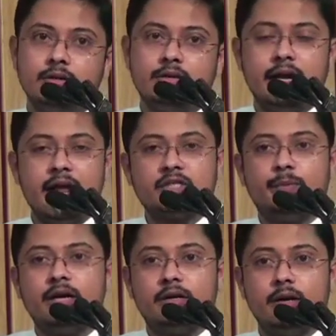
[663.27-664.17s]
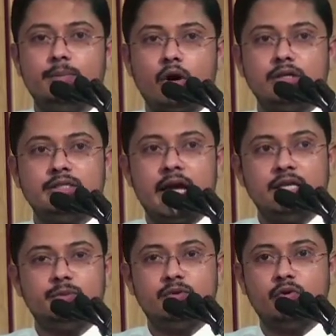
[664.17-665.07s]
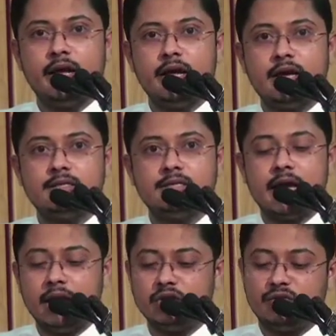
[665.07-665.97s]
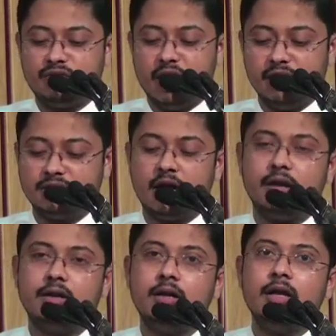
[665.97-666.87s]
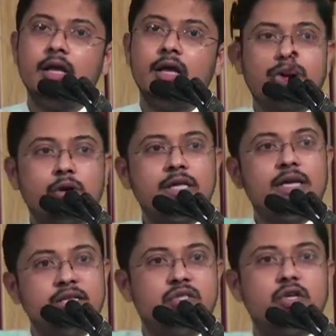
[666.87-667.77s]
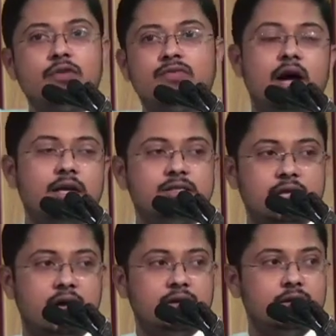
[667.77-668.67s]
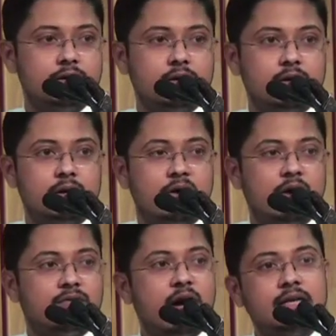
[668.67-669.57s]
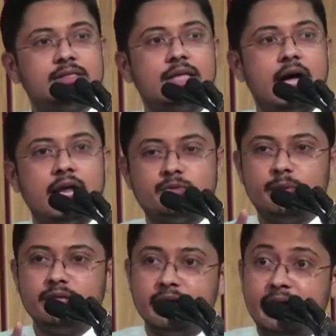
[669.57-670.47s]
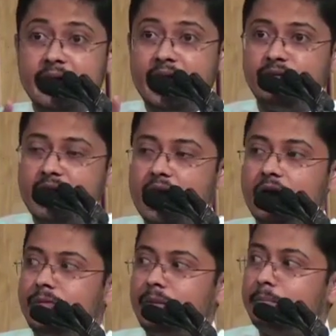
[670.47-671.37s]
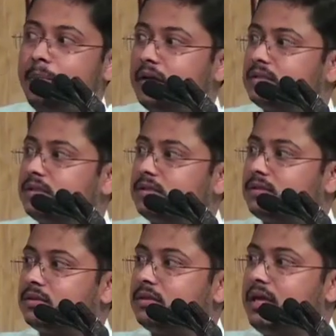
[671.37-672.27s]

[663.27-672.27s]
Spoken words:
The next big important challenge before India is the challenge of Afghanistan. If you look at the history of Afghanistan, Afghanistan has been the graveyard of empires.